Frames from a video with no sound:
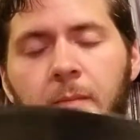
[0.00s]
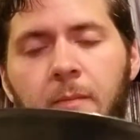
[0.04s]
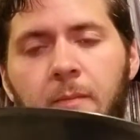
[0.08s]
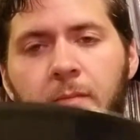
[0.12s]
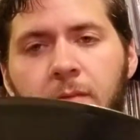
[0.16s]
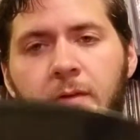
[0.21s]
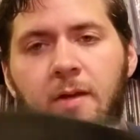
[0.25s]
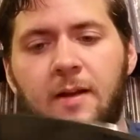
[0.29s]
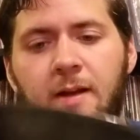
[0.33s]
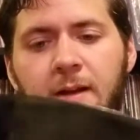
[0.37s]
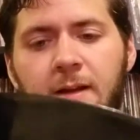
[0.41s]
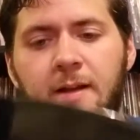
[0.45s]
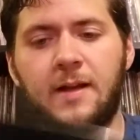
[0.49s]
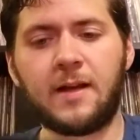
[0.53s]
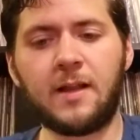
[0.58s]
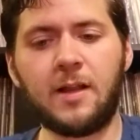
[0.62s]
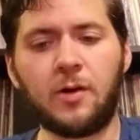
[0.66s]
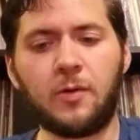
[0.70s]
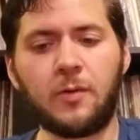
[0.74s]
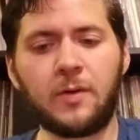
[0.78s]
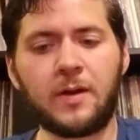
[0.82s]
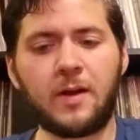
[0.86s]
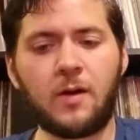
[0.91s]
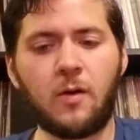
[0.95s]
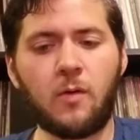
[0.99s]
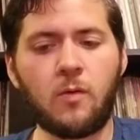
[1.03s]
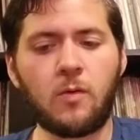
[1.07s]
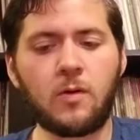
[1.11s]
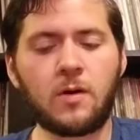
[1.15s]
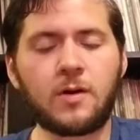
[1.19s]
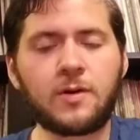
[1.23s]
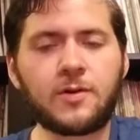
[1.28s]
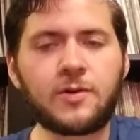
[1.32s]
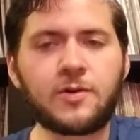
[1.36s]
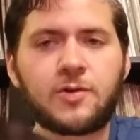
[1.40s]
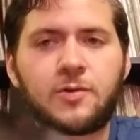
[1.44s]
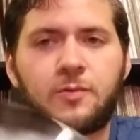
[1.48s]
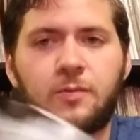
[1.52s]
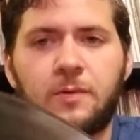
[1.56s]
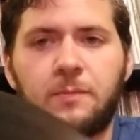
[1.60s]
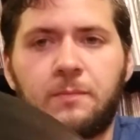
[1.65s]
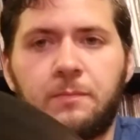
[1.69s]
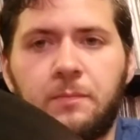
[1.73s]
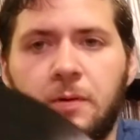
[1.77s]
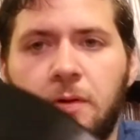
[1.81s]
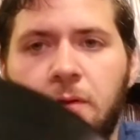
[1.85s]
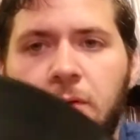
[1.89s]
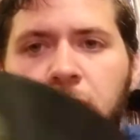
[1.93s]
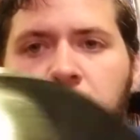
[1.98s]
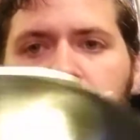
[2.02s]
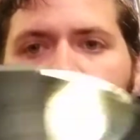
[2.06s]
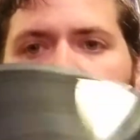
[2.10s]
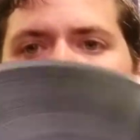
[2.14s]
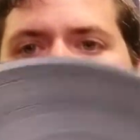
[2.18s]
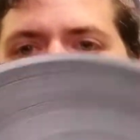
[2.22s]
Like a yellowy orange with blue,